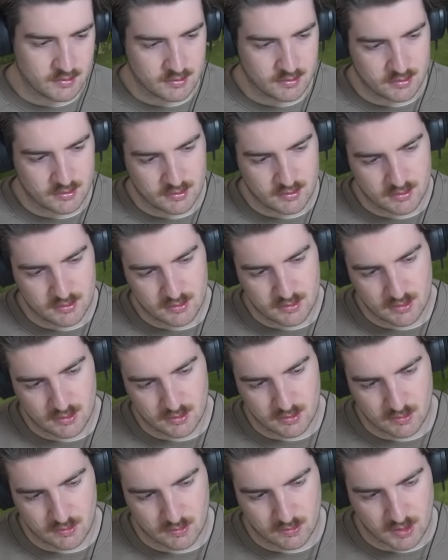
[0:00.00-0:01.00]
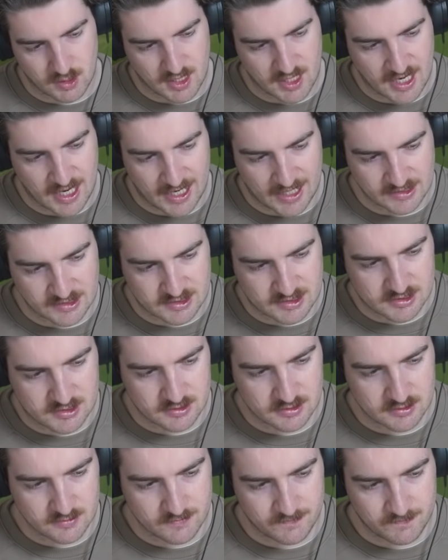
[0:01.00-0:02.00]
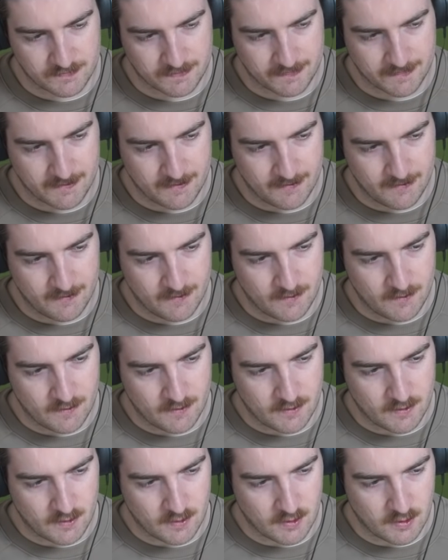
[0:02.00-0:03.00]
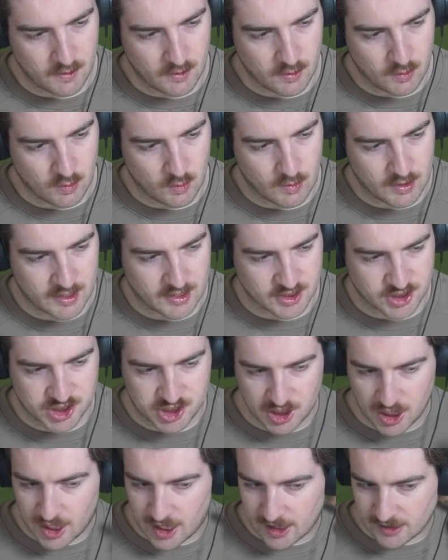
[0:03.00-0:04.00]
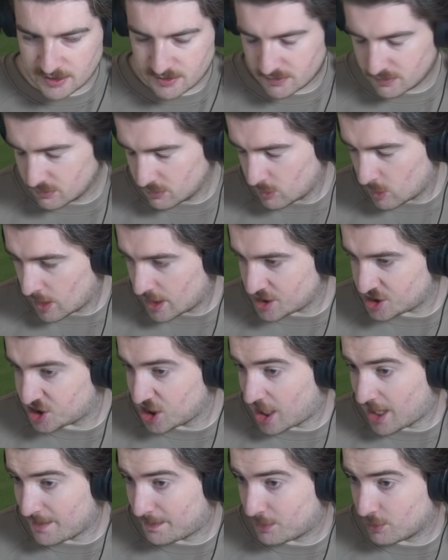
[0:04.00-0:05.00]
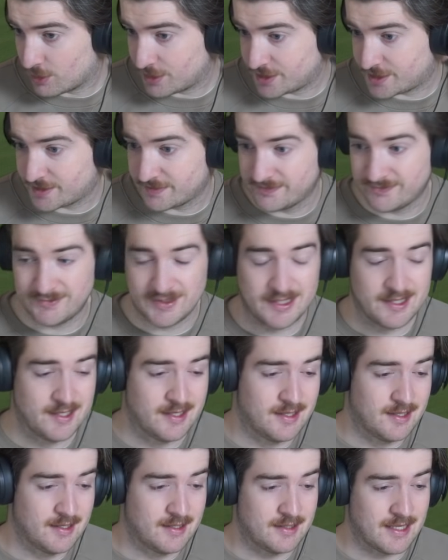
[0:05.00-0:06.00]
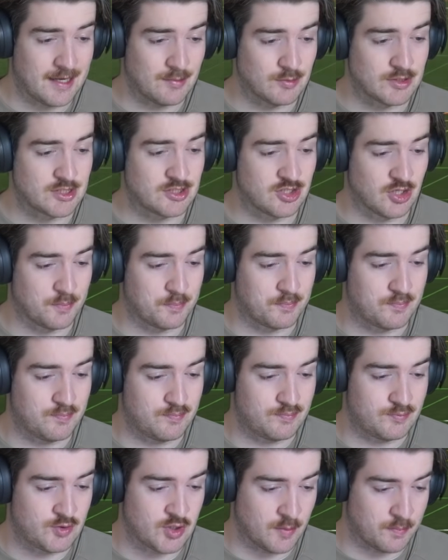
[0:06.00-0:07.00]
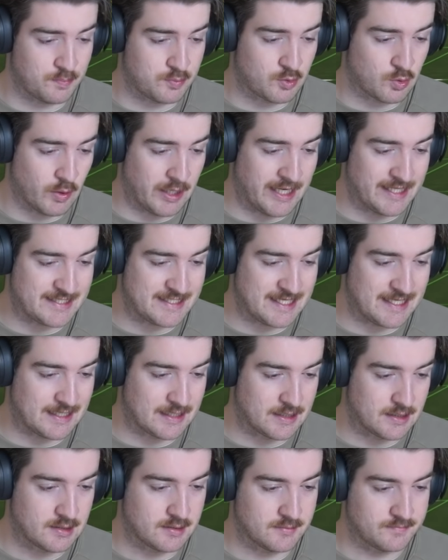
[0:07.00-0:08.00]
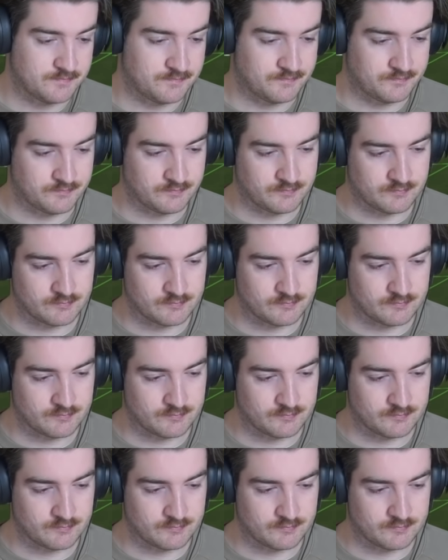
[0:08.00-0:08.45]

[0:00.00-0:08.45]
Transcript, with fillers: Looks like this one's yes. For the green. Oh, what a shot. What a shot, boys. That great was top quality. Great approach.